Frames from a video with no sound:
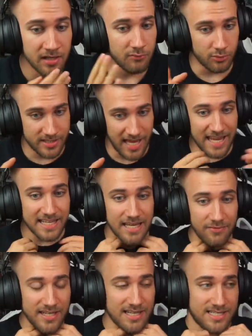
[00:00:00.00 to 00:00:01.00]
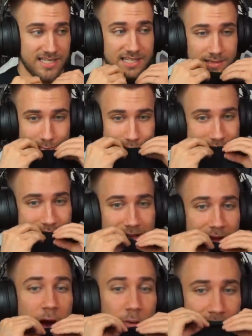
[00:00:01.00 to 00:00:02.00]
Rosé giving us a little bit.
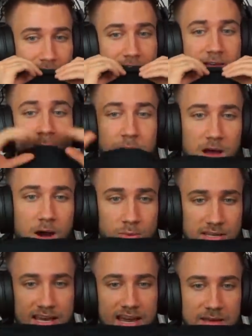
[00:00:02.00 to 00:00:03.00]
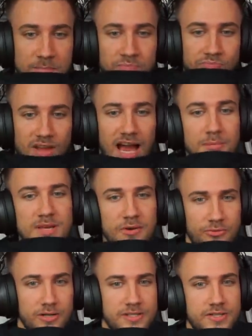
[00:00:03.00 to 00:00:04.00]
Okay, okay, I'm here
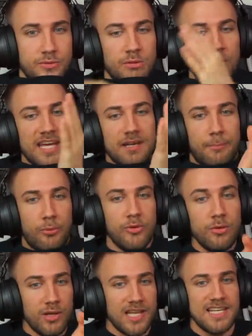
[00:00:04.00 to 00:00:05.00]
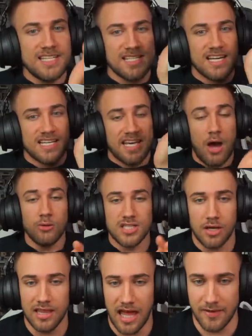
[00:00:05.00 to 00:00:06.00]
for it. So we will get a pre-release
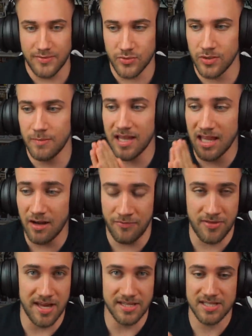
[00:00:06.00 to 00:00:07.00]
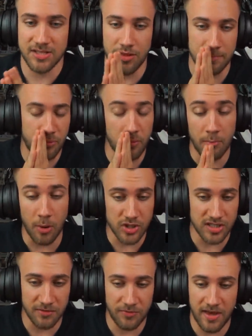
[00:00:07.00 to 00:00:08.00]
countdown live stream. I love that. So the
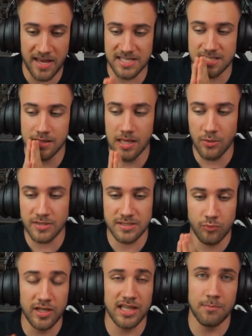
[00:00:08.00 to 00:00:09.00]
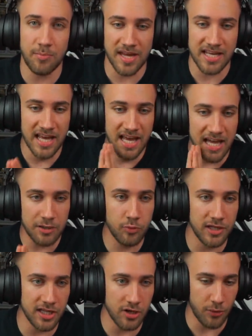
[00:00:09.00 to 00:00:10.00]
promotional phase looks really big and
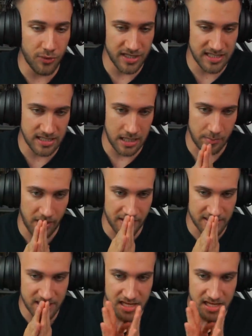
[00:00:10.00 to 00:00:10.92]
really good this time, guys.